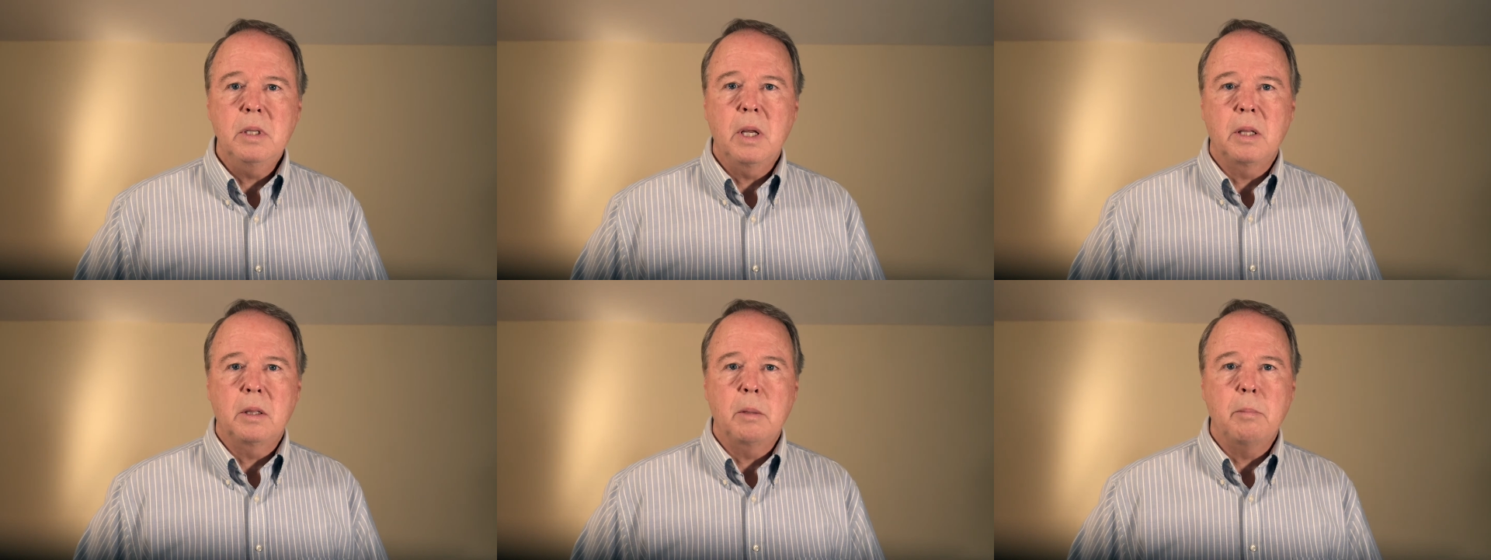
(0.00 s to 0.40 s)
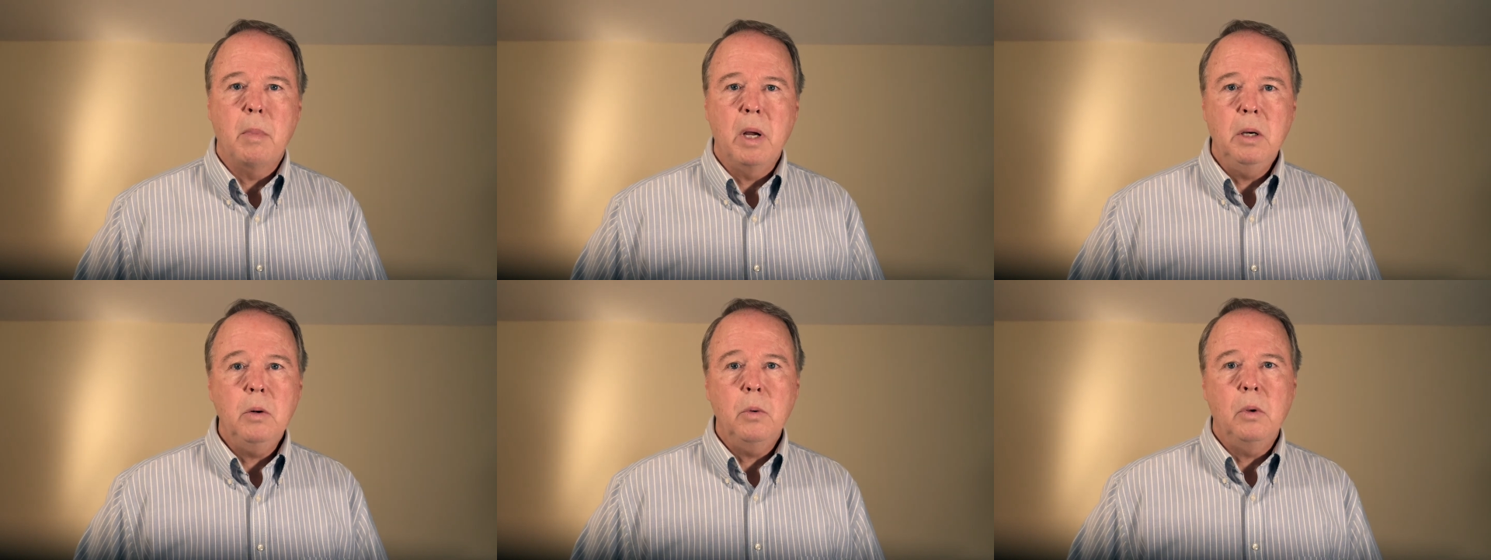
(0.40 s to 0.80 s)
at the
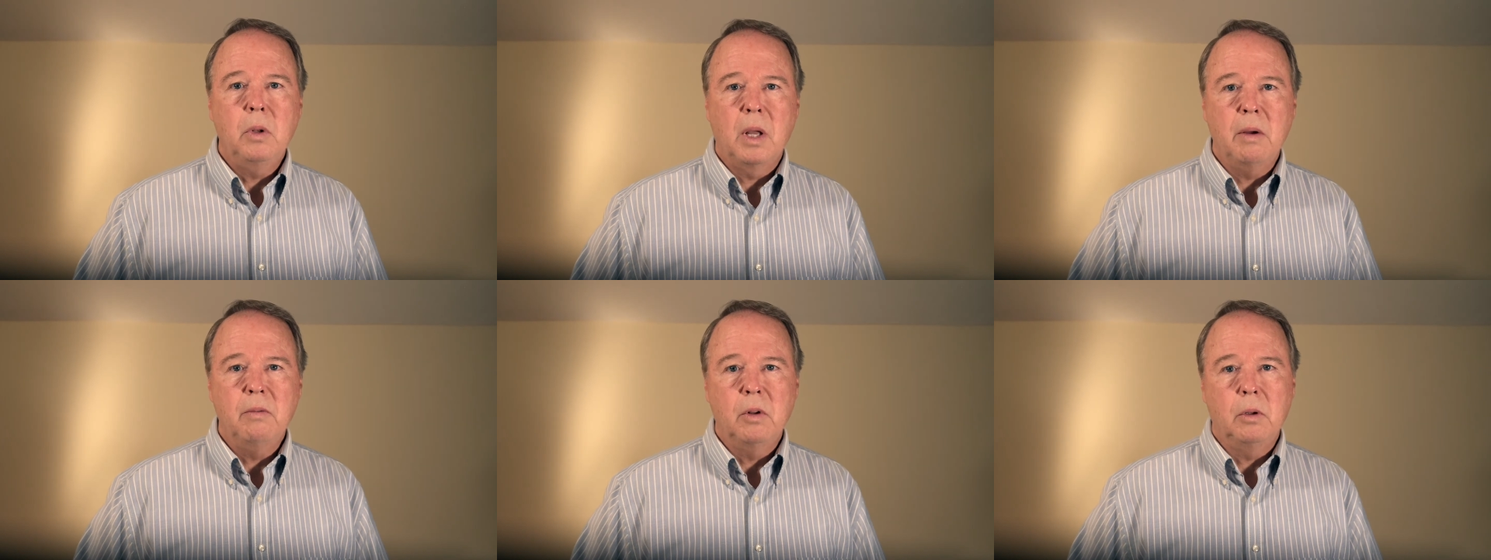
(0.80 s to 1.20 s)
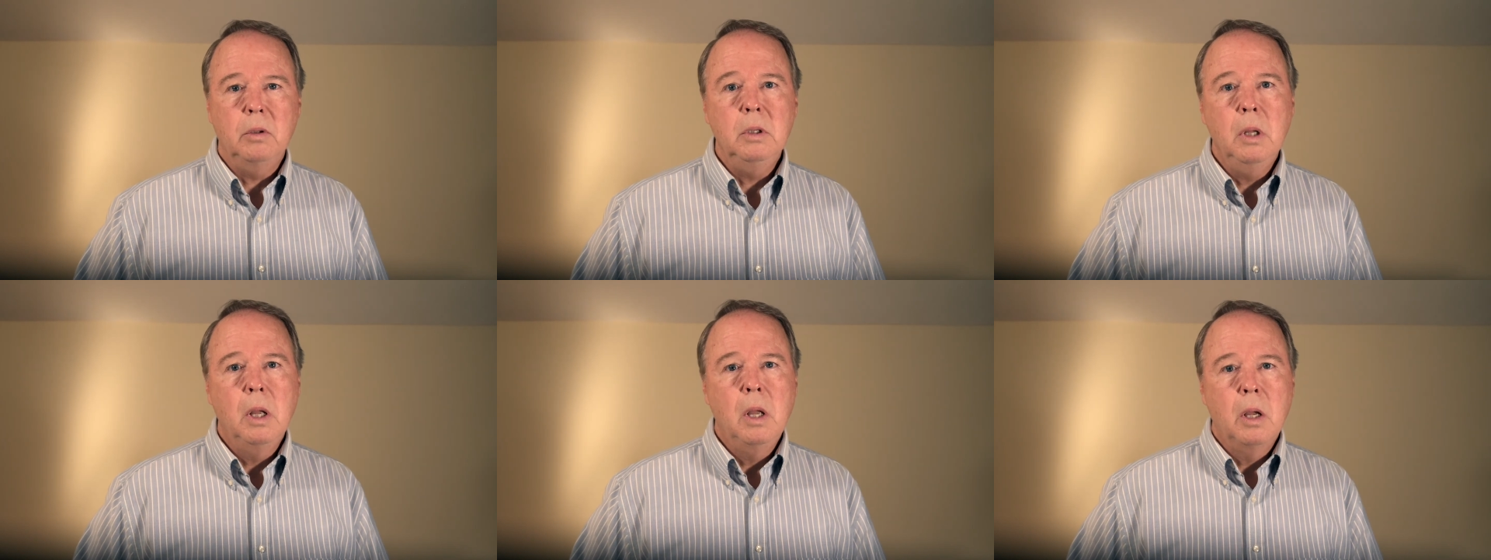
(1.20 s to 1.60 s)
micro
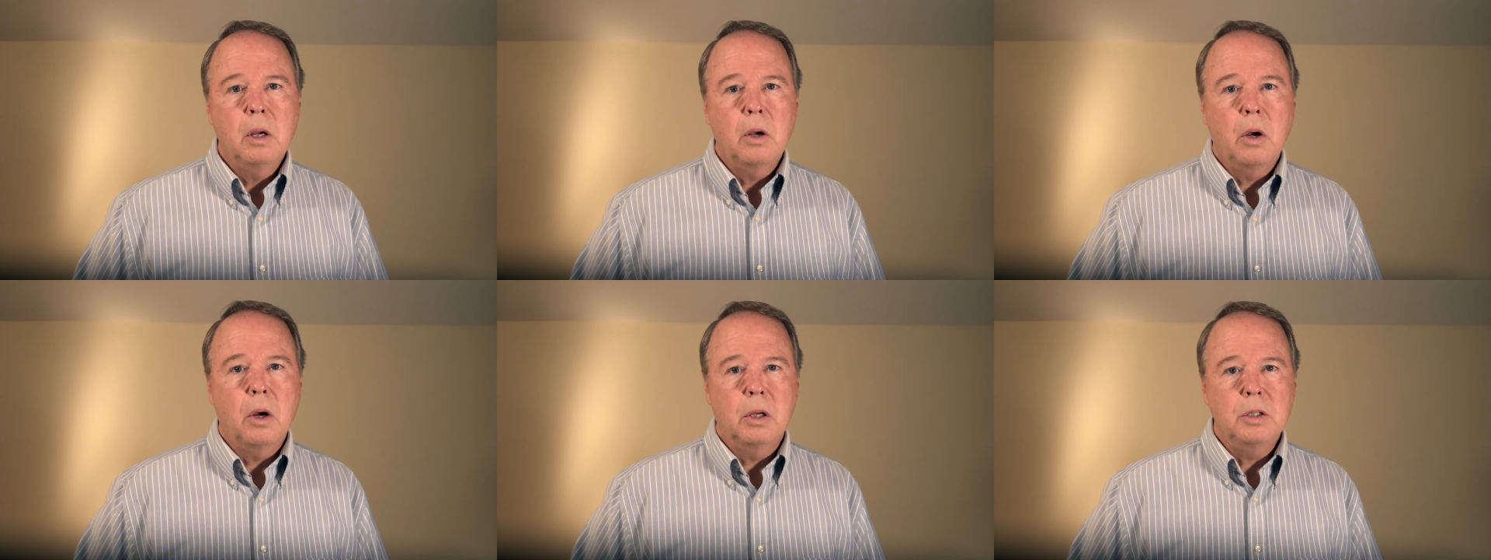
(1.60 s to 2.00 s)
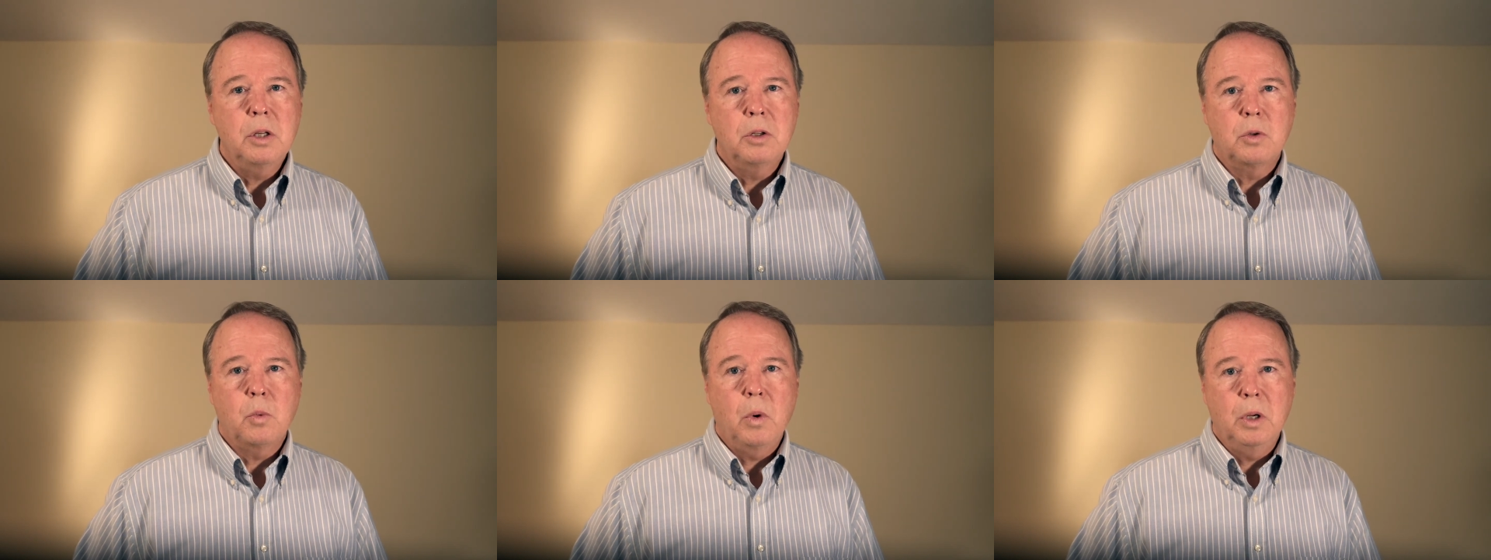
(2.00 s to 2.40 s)
level
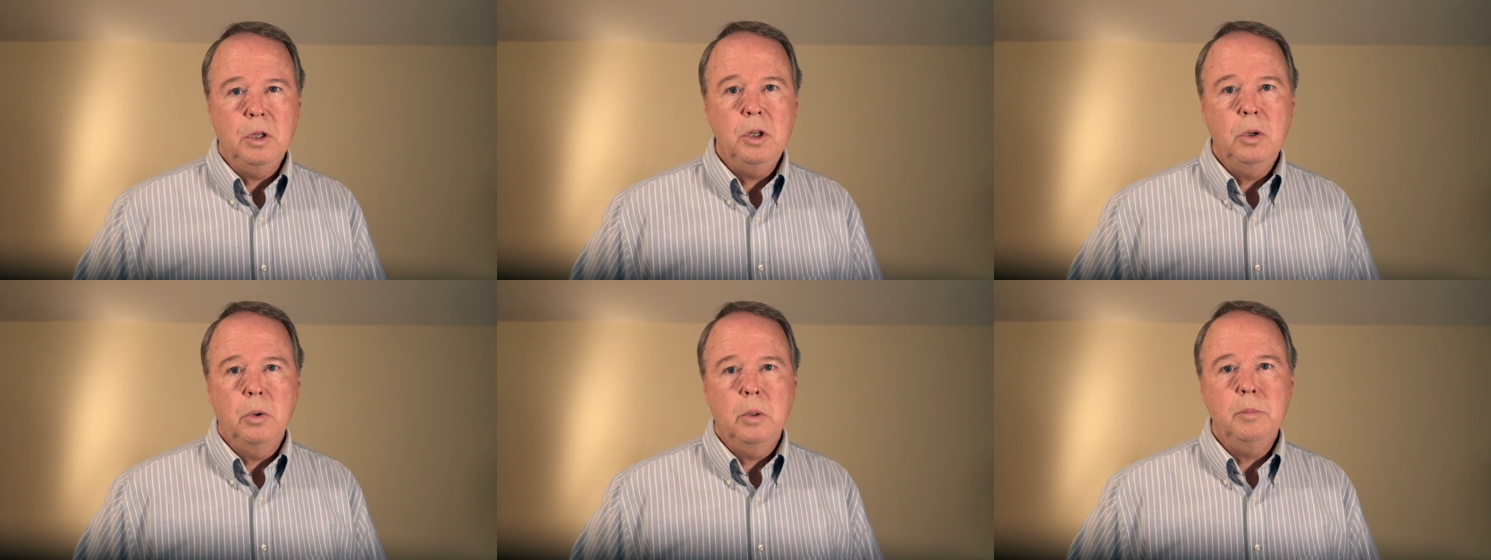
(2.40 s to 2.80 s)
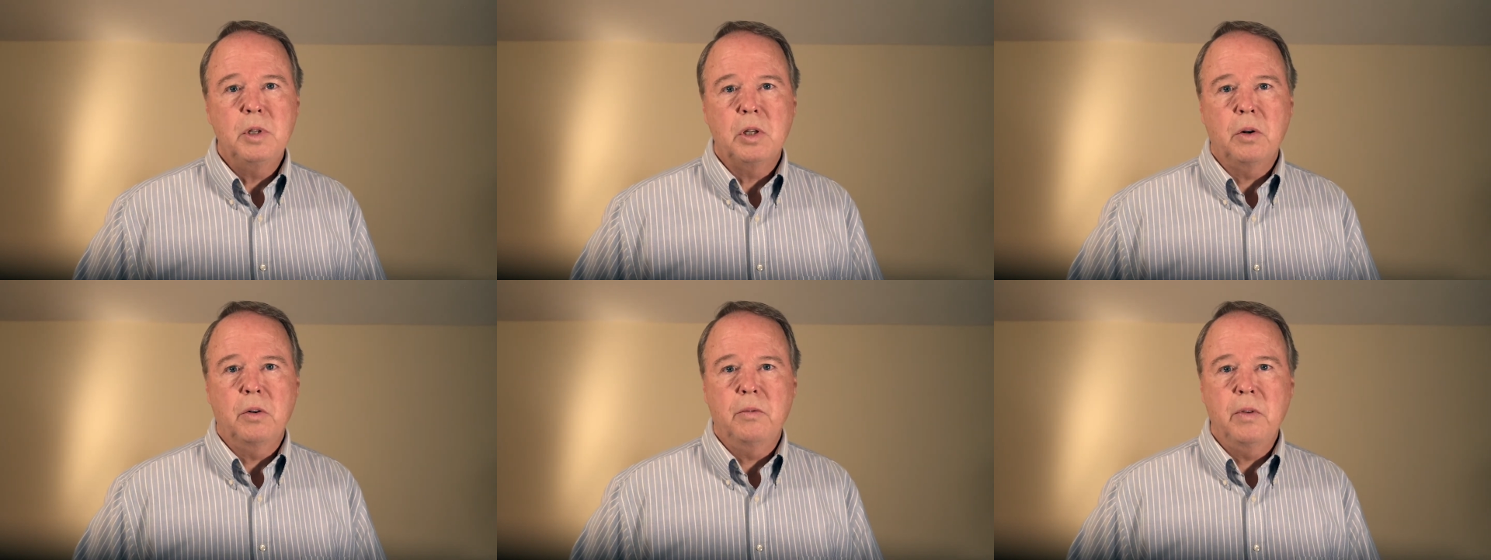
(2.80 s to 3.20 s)
causes what you
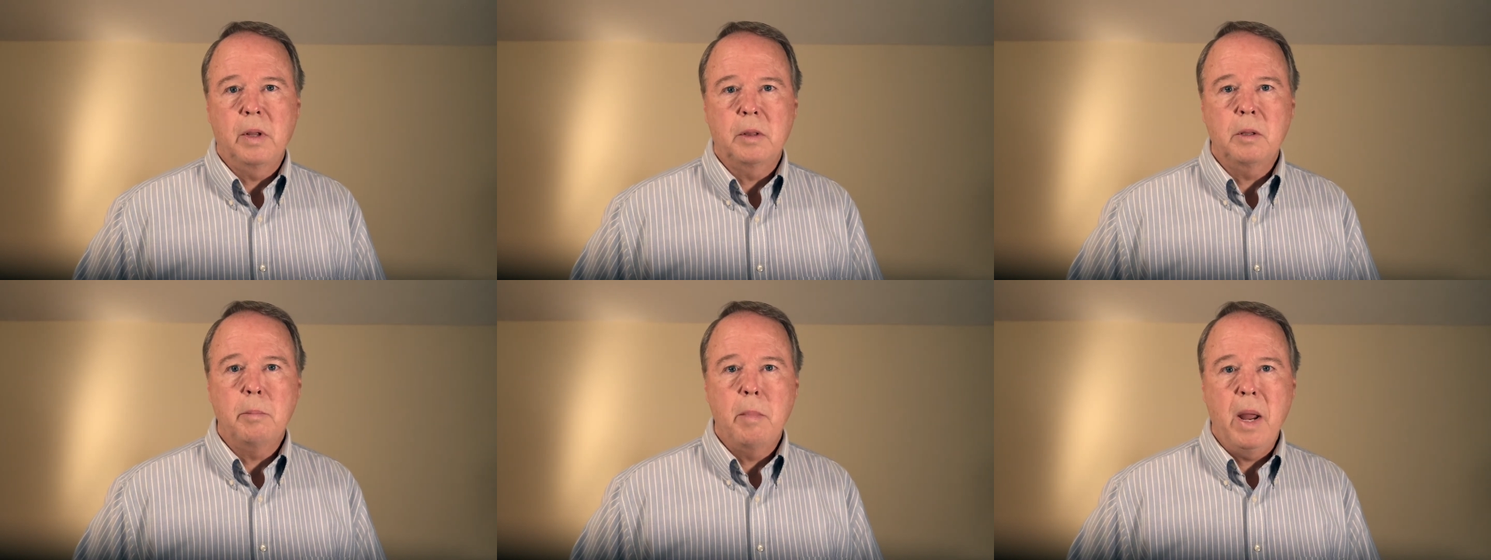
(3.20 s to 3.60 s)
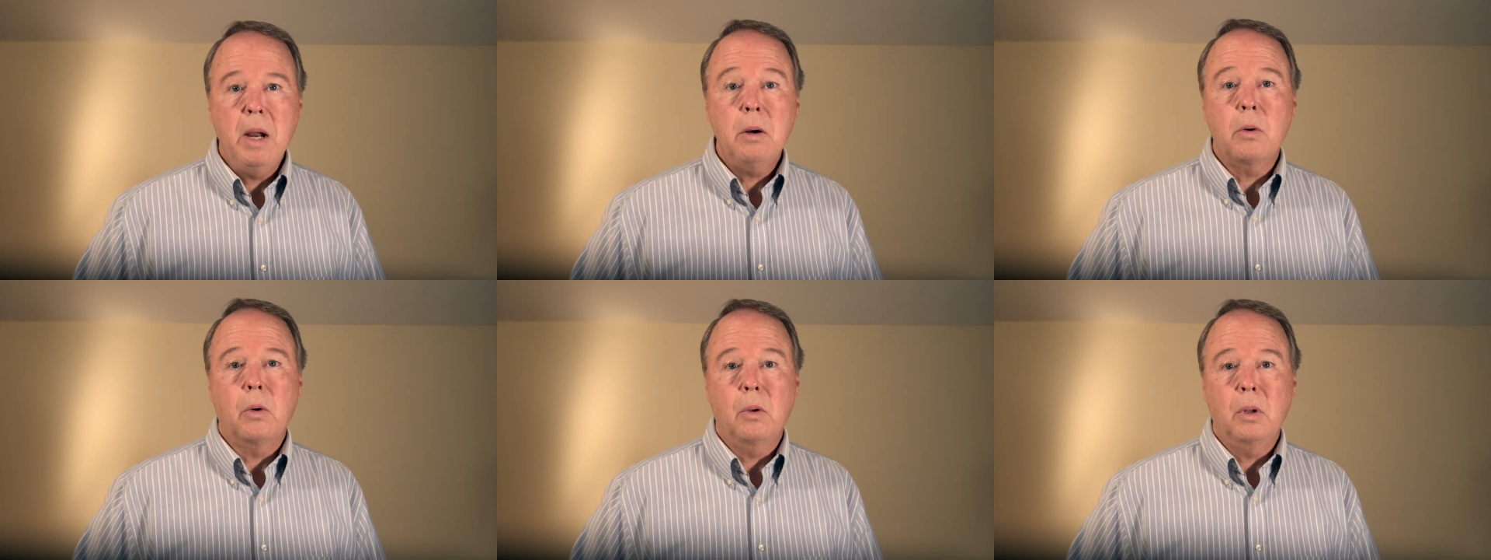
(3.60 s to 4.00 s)
observe at the
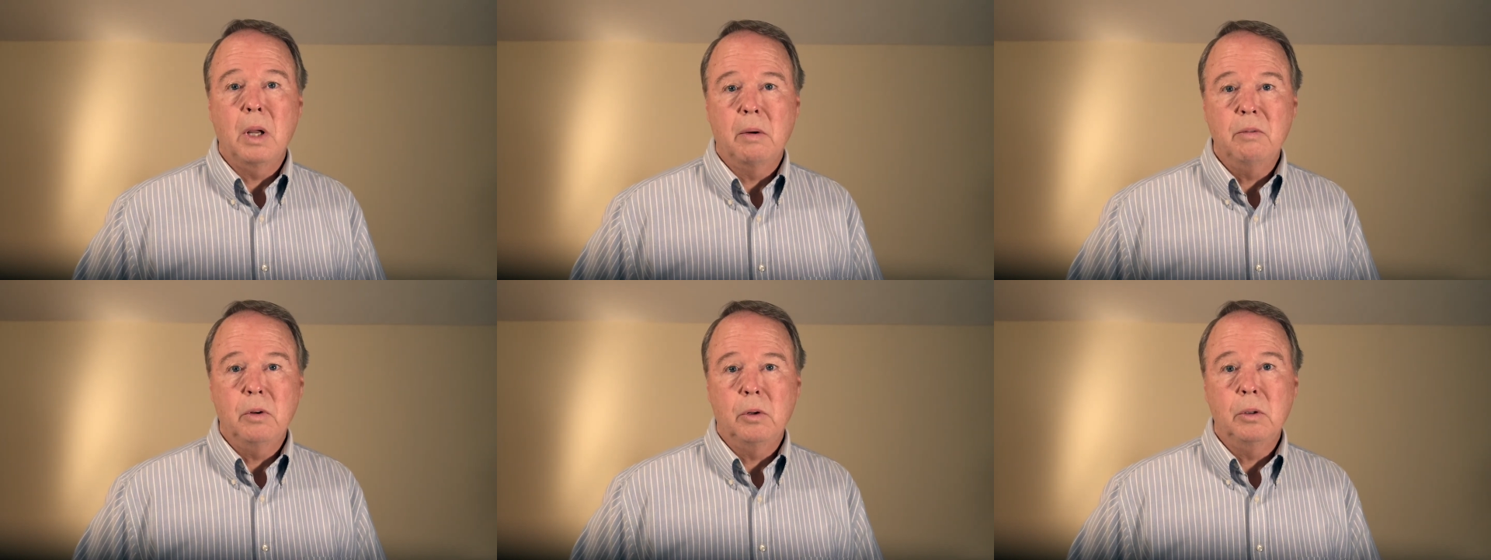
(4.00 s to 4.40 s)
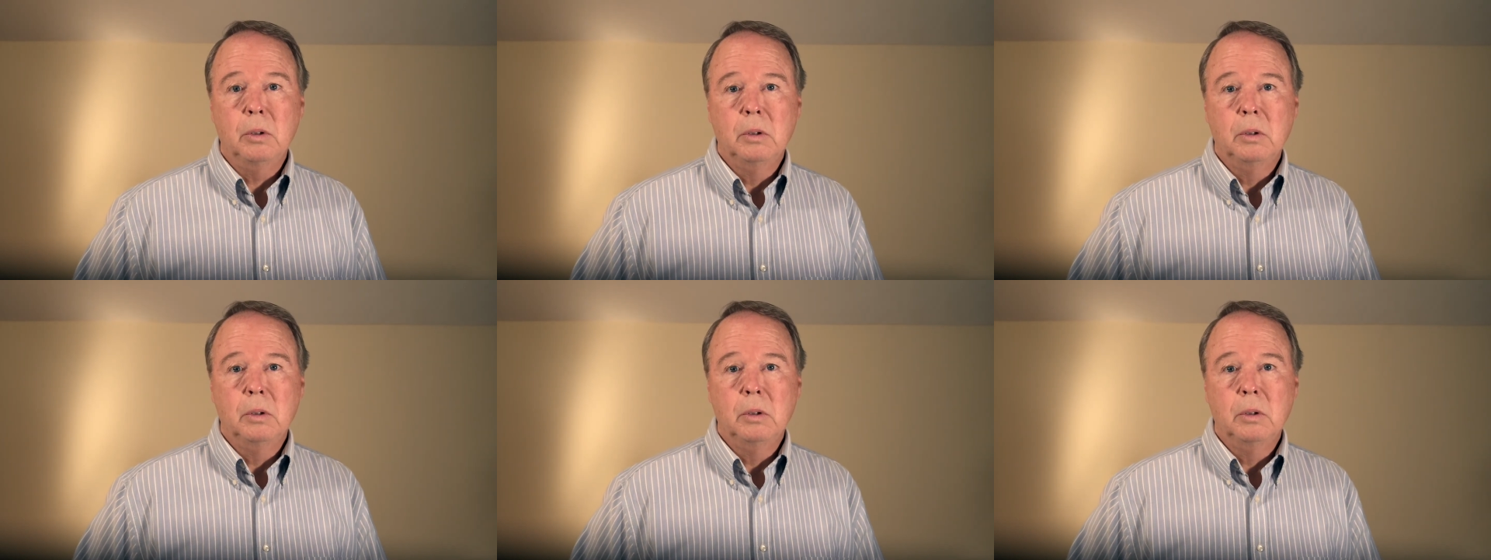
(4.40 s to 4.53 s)
macro level.